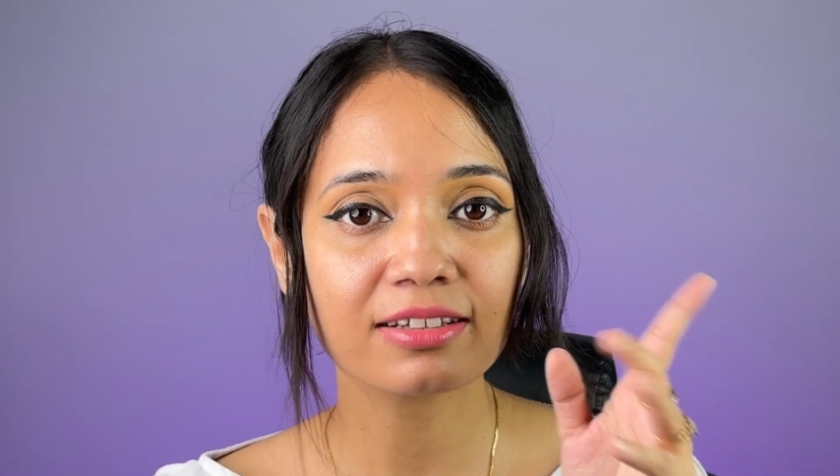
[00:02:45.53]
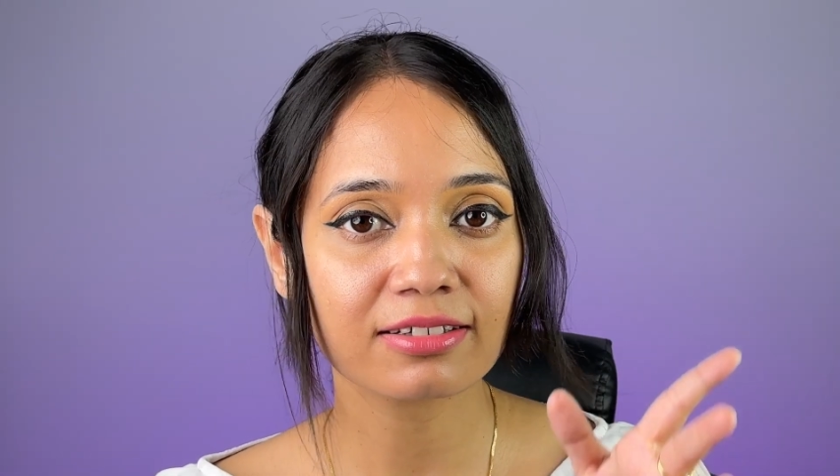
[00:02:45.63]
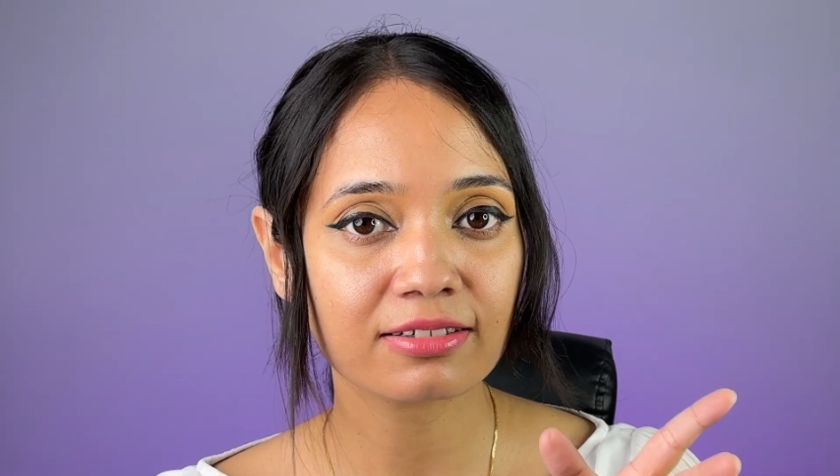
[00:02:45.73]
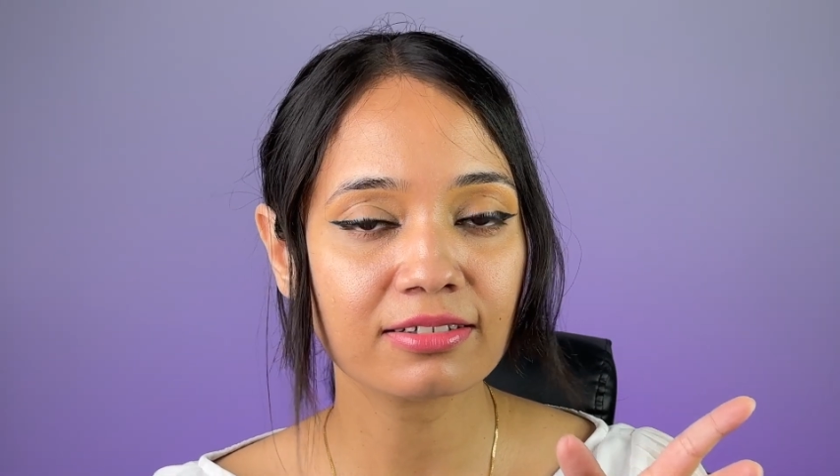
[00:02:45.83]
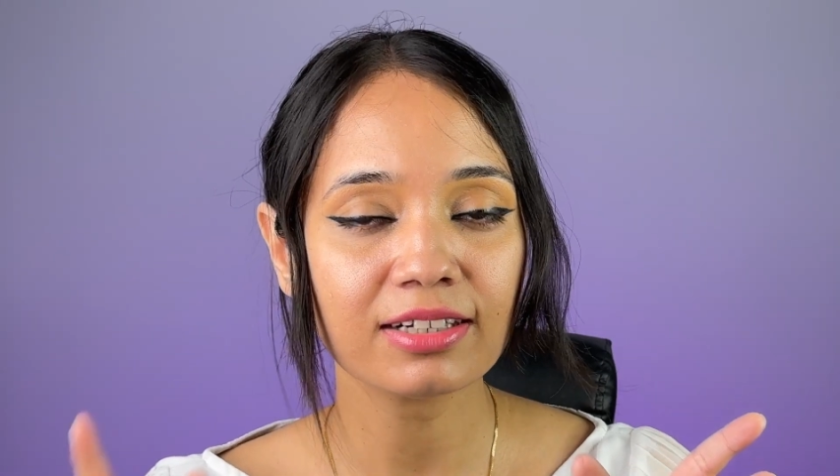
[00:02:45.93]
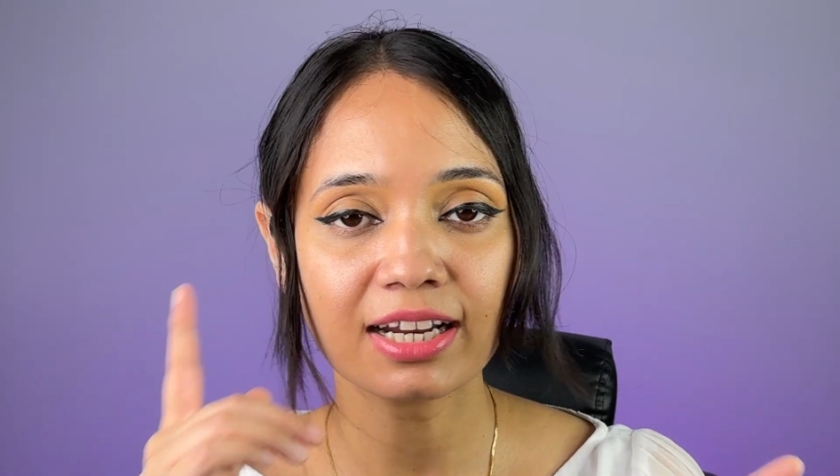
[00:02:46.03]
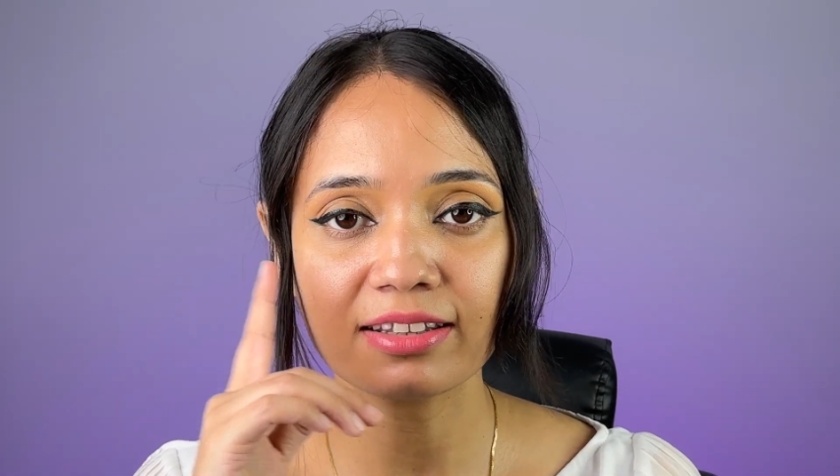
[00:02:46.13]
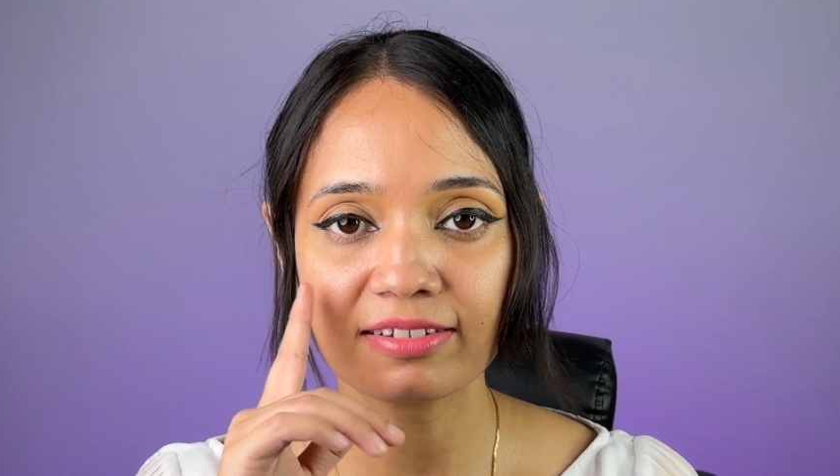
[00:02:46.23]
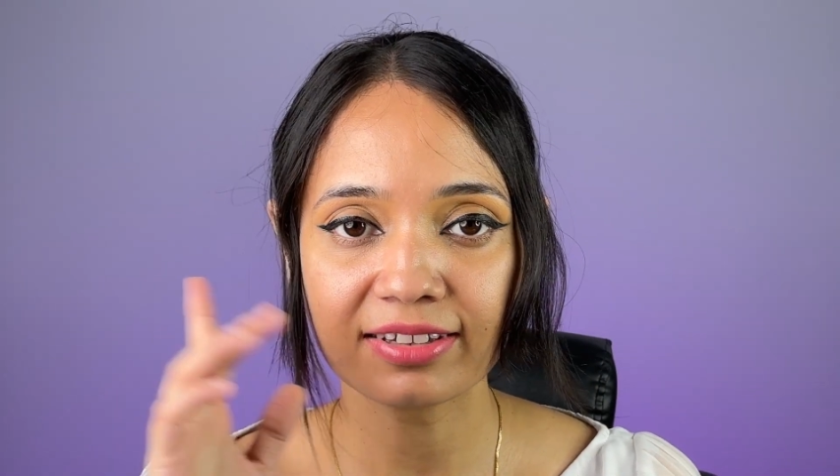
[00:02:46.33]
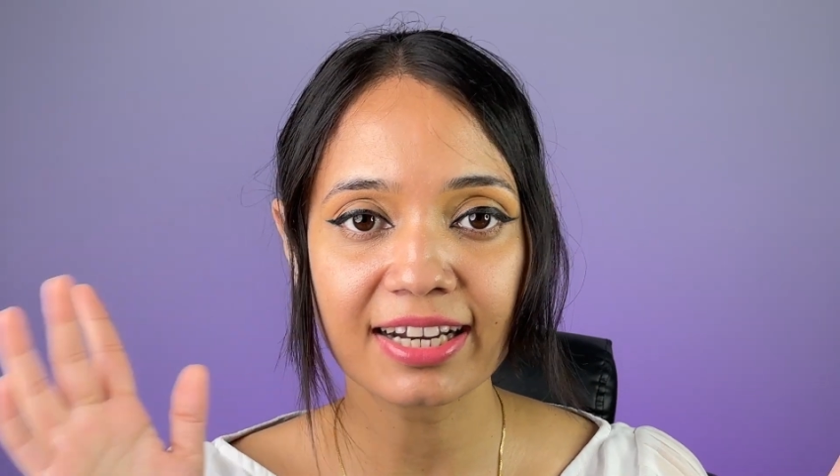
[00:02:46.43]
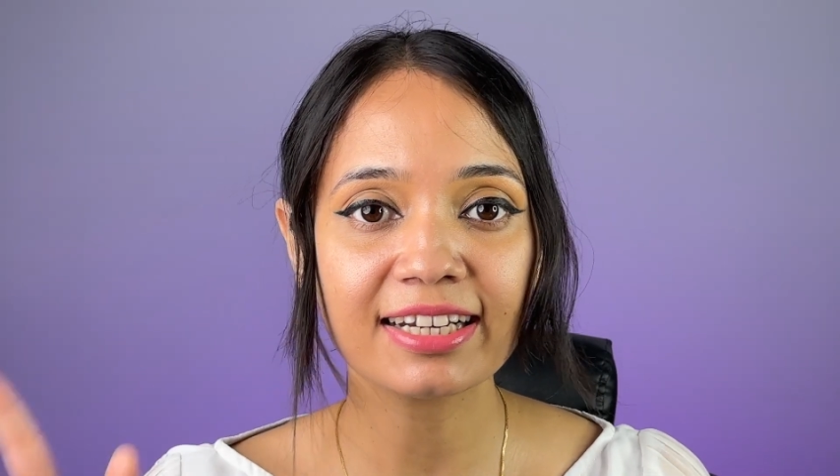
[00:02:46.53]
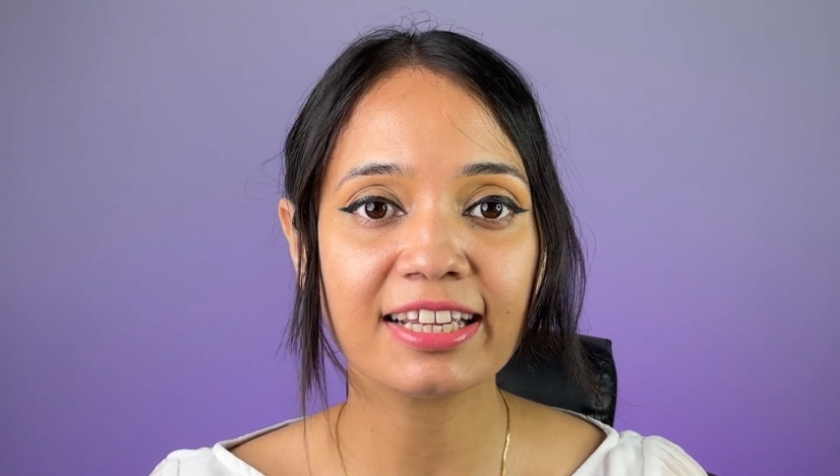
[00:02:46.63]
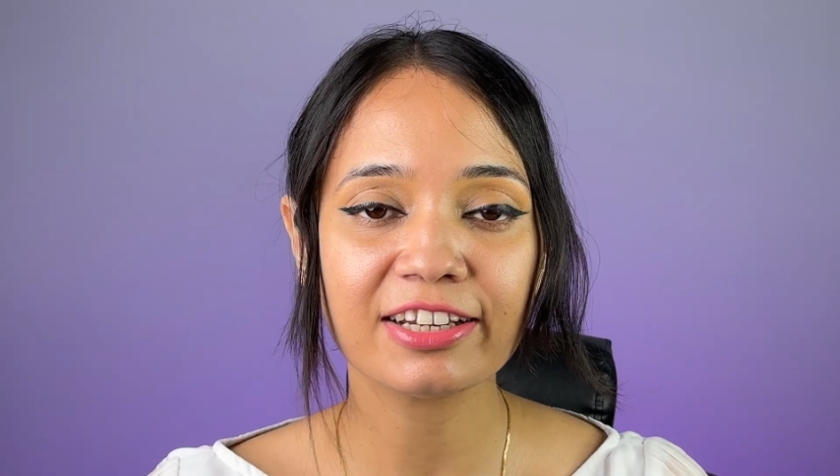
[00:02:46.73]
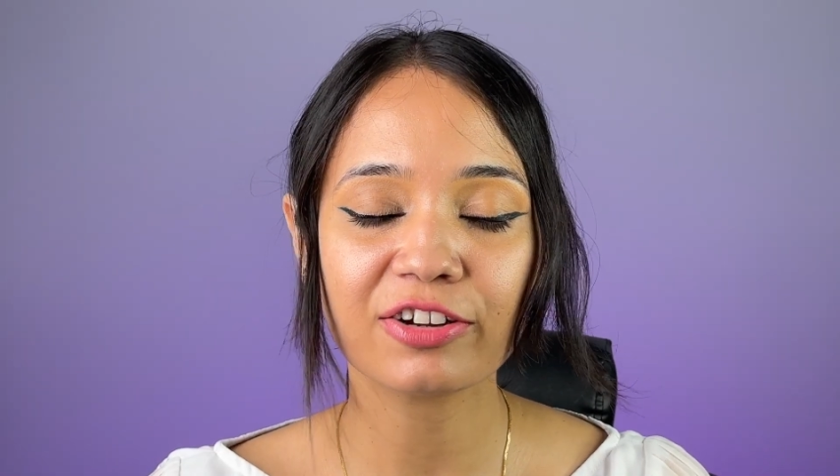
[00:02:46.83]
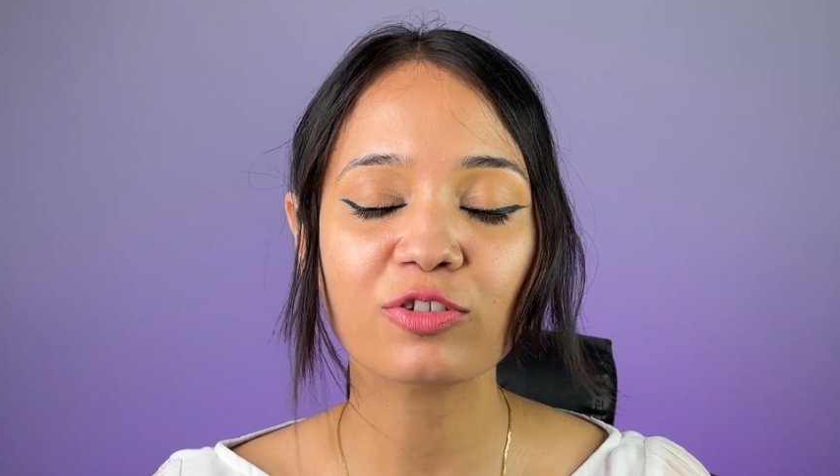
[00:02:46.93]
thicker and this side
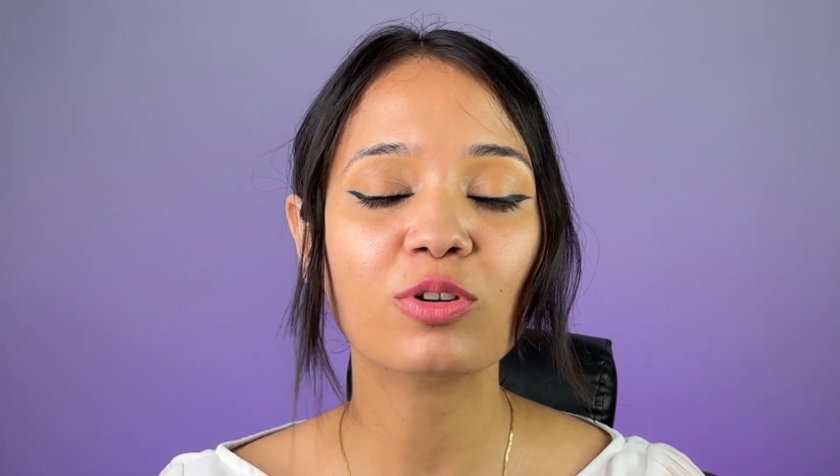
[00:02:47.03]
leaner,